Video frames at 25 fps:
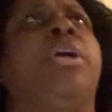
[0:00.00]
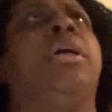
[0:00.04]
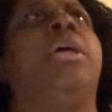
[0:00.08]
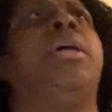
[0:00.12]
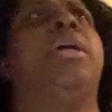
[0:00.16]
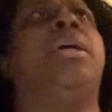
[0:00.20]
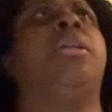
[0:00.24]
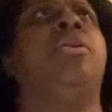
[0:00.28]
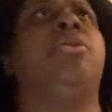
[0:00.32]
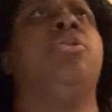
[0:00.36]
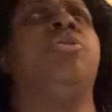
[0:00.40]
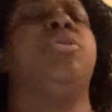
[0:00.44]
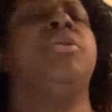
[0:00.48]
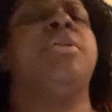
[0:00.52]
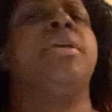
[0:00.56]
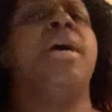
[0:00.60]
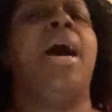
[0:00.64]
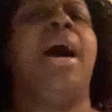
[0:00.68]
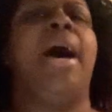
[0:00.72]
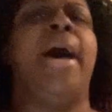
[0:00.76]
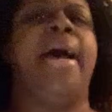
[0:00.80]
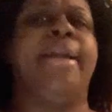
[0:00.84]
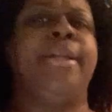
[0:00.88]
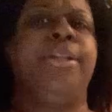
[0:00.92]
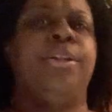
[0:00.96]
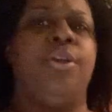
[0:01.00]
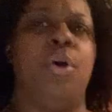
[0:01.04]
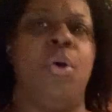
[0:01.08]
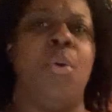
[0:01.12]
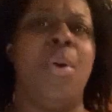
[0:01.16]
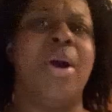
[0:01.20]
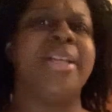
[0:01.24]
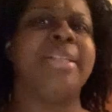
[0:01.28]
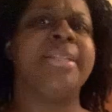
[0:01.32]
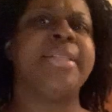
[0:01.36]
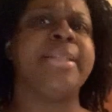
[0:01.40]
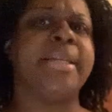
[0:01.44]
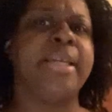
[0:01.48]
colors. I know
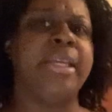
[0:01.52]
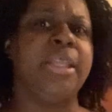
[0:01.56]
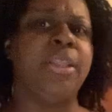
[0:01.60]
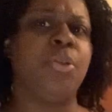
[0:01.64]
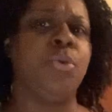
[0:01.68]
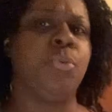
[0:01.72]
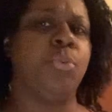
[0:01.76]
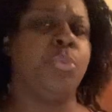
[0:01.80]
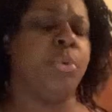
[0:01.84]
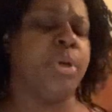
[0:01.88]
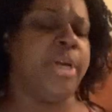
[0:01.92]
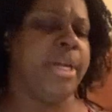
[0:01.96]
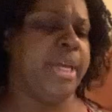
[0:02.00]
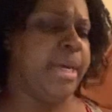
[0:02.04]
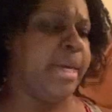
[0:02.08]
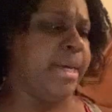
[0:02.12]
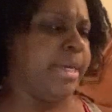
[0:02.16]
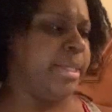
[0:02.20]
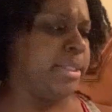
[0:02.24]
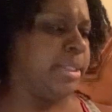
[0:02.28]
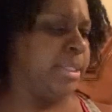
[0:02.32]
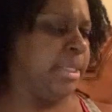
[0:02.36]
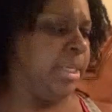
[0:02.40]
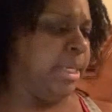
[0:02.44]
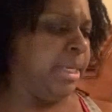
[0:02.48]
I seen the red,